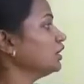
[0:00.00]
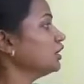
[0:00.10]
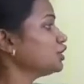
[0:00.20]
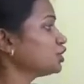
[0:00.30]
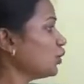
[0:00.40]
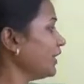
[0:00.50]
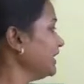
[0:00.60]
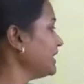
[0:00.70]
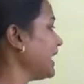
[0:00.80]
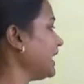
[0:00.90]

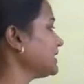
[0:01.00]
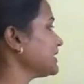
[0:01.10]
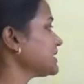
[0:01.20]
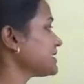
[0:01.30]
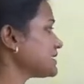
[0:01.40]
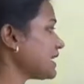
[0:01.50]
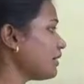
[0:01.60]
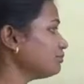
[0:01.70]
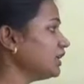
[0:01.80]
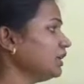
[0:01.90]
showing that
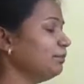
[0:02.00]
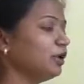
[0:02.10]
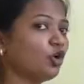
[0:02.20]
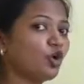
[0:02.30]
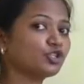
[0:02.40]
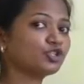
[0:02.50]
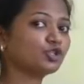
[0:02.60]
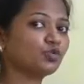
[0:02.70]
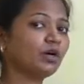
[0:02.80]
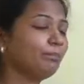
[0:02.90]
something belongs to
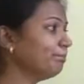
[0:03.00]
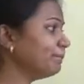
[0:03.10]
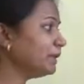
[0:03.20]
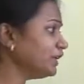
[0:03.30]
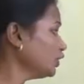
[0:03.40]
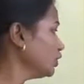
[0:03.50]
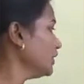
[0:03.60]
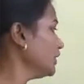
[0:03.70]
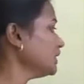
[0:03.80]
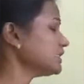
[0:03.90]
a
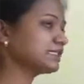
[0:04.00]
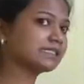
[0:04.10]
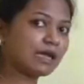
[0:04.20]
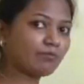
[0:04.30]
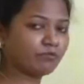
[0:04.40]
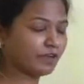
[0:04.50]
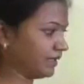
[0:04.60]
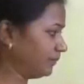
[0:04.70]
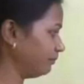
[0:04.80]
particular someone.